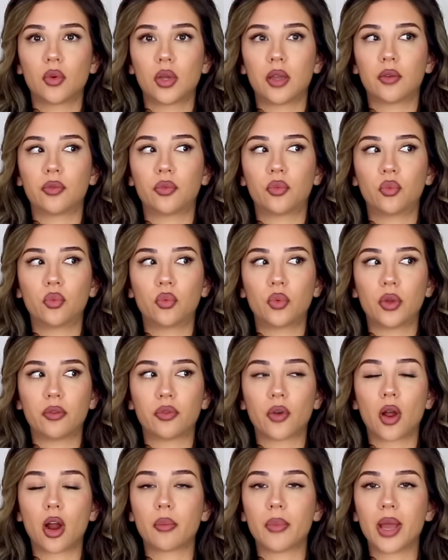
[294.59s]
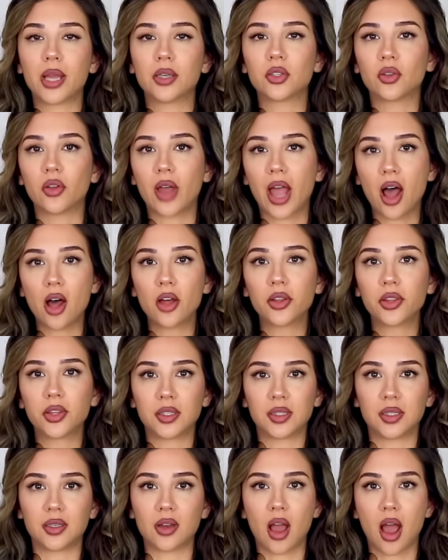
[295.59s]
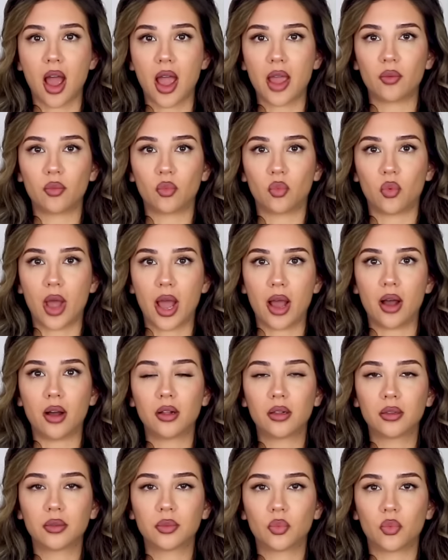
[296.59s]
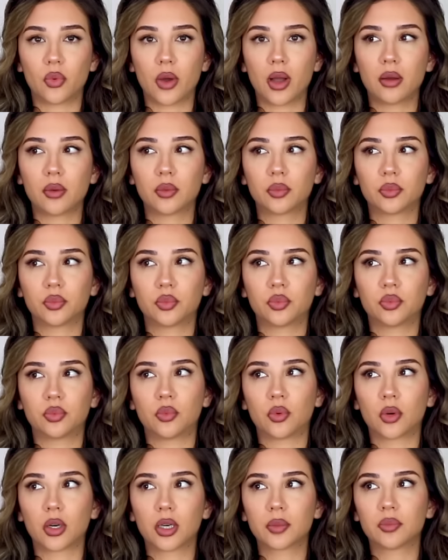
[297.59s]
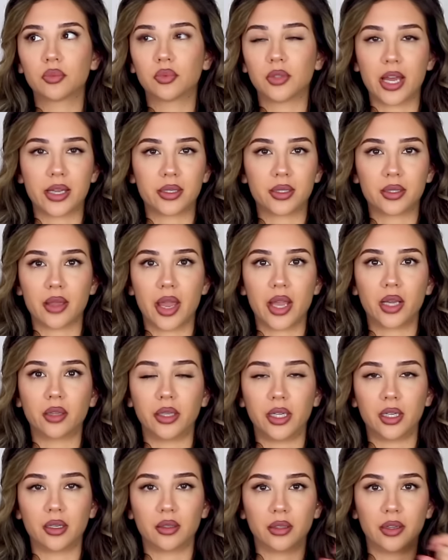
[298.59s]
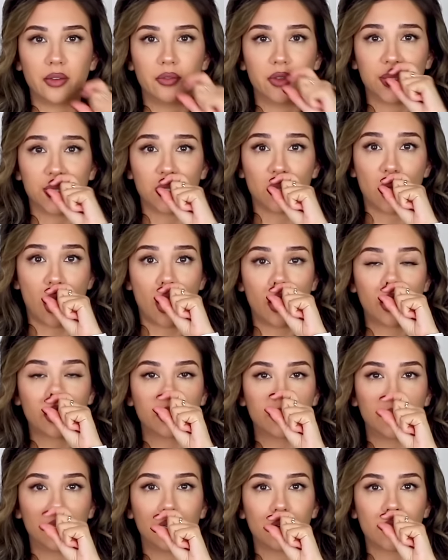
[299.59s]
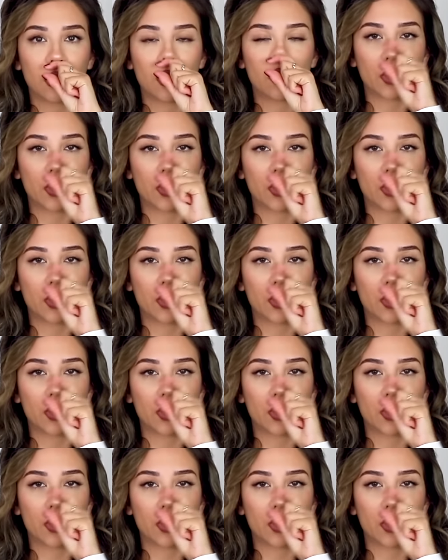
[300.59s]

if if our mental health is not well, well, we're less likely to live as long, you know,